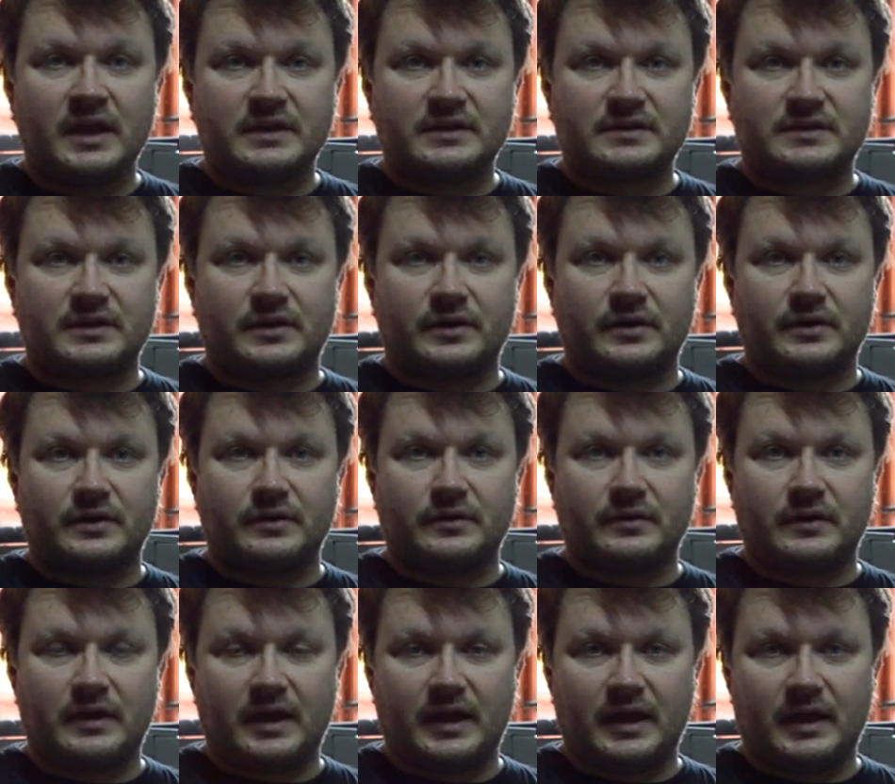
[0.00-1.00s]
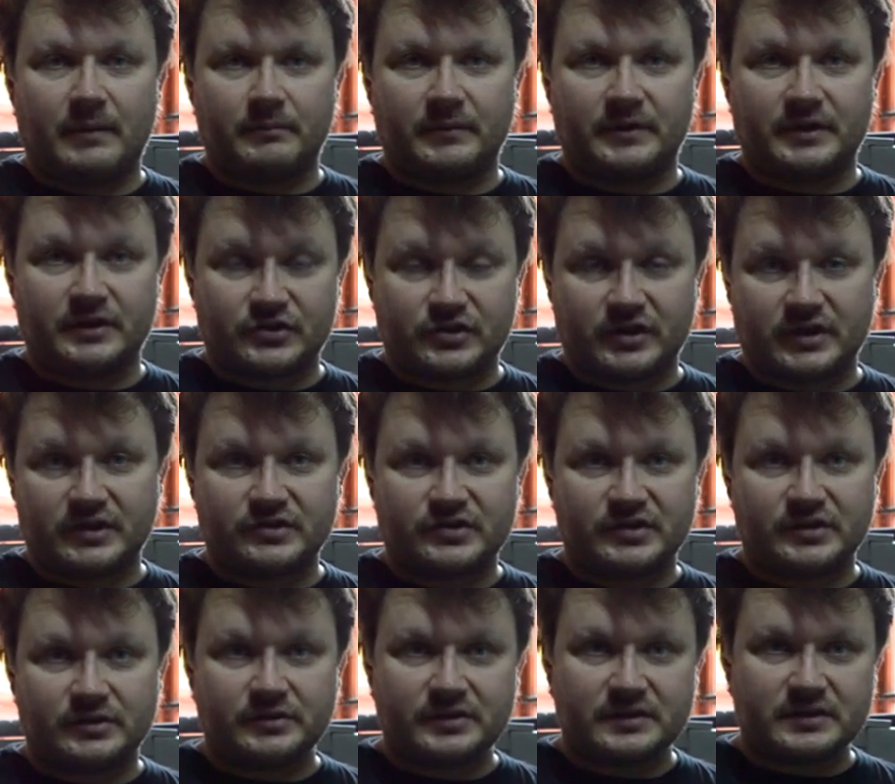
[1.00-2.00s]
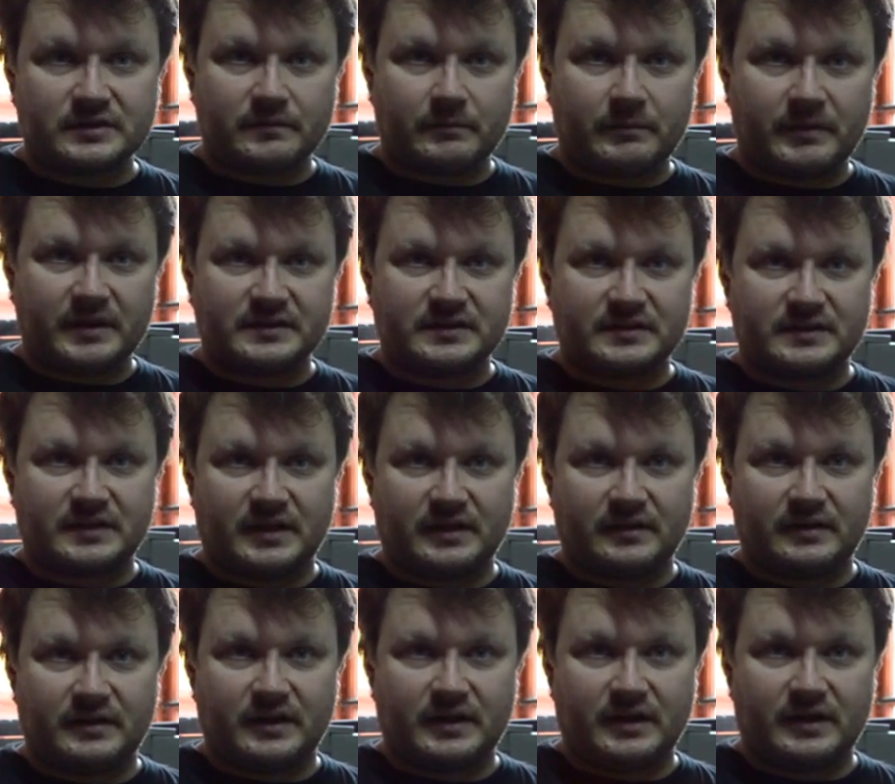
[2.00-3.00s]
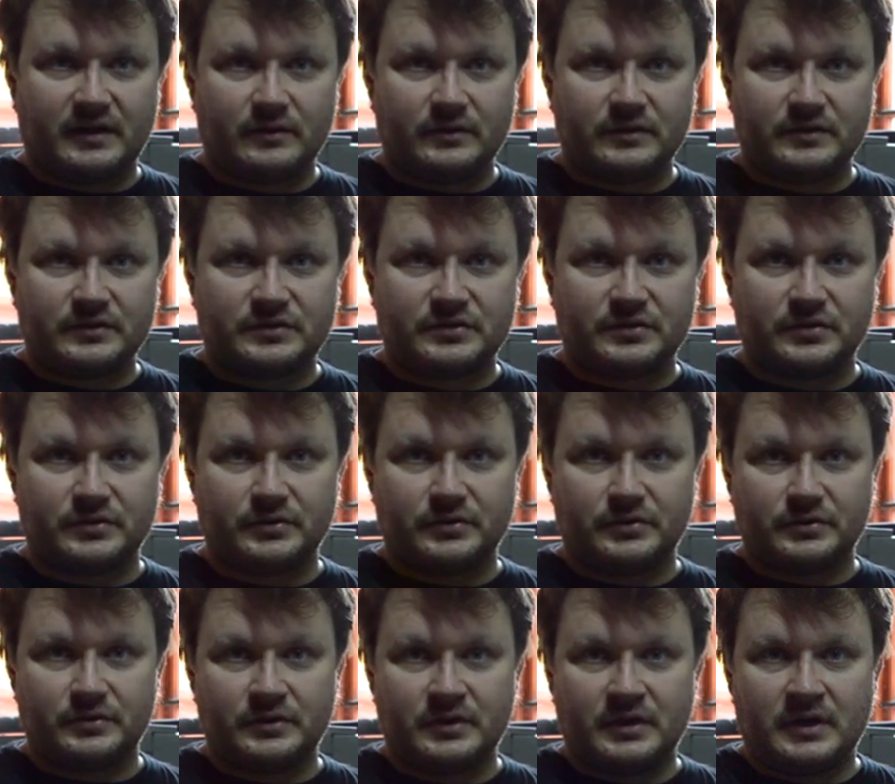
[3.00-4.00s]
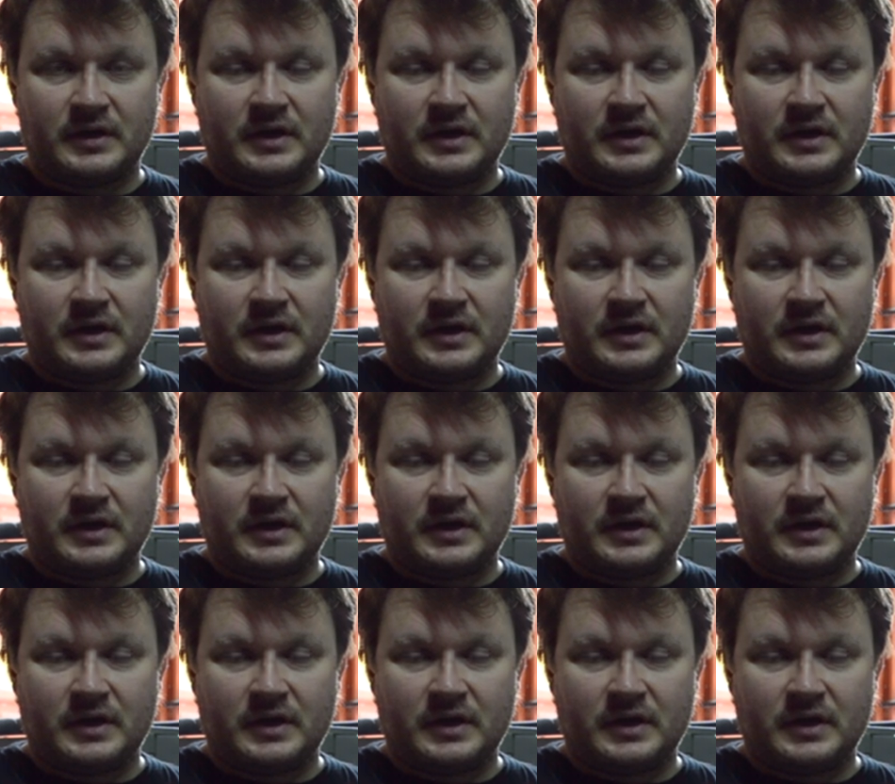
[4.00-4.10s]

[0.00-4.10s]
So I'm um, going to try and chill this fermenter down now to